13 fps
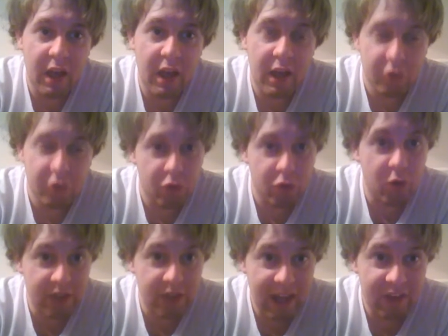In
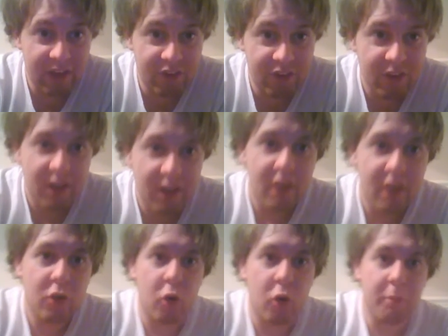short, yes.
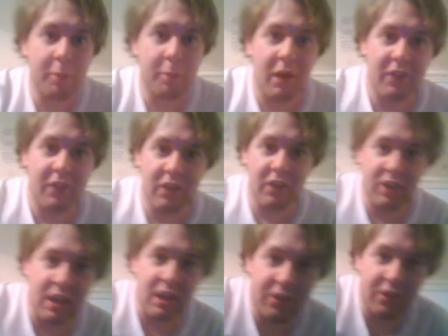Corpse Party
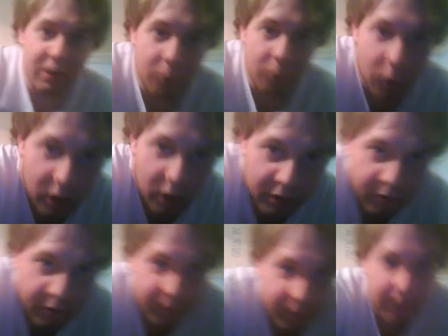is easily one
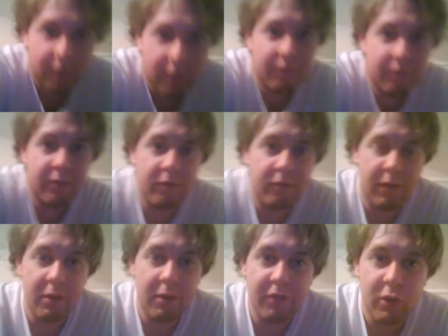of the
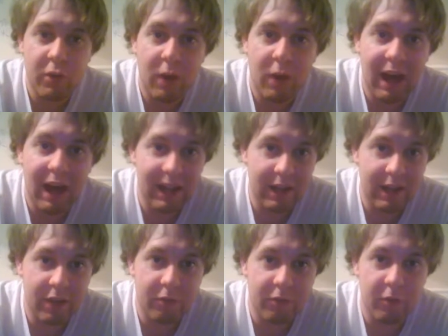very few
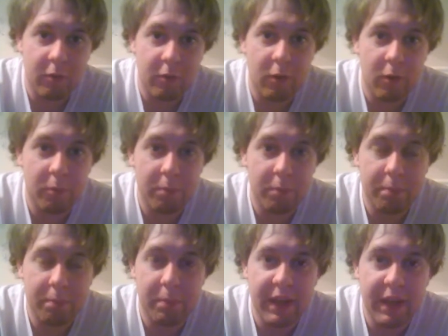highlights for
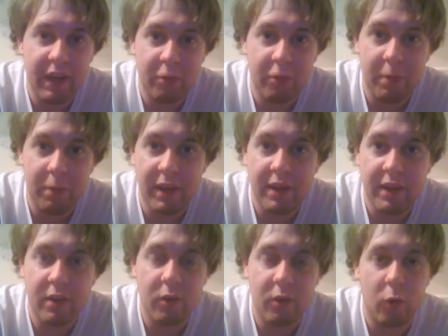
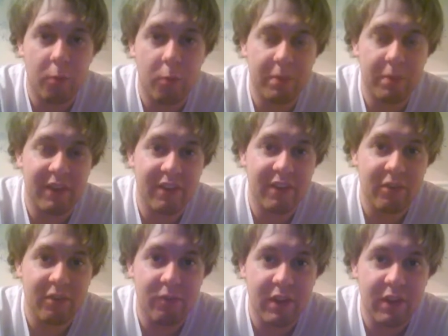PSP, or
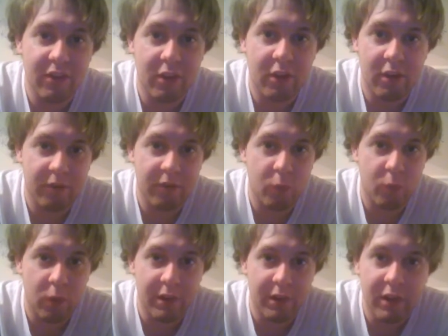PlayStation Vita, if you
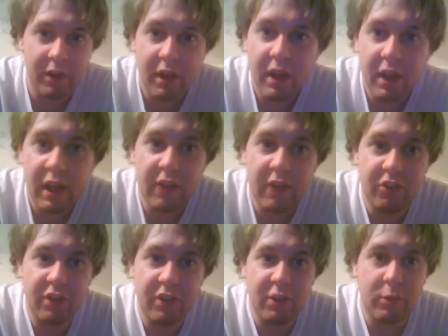will. It's
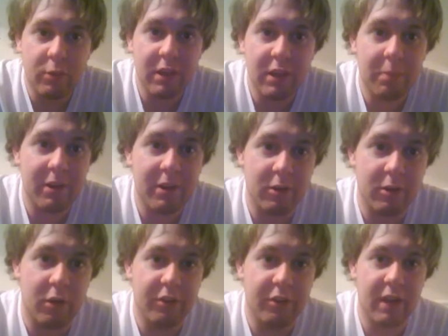genuinely been a
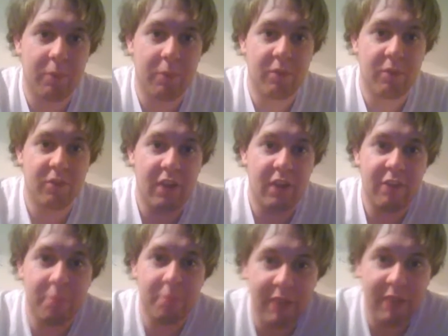long time since
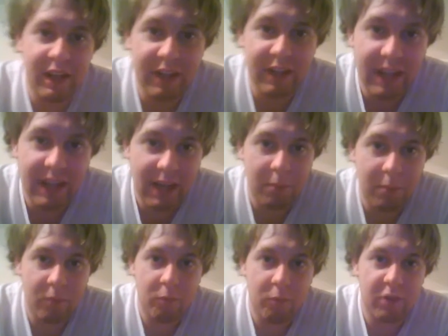I've played a
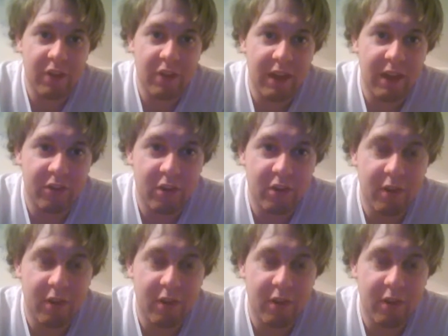game which has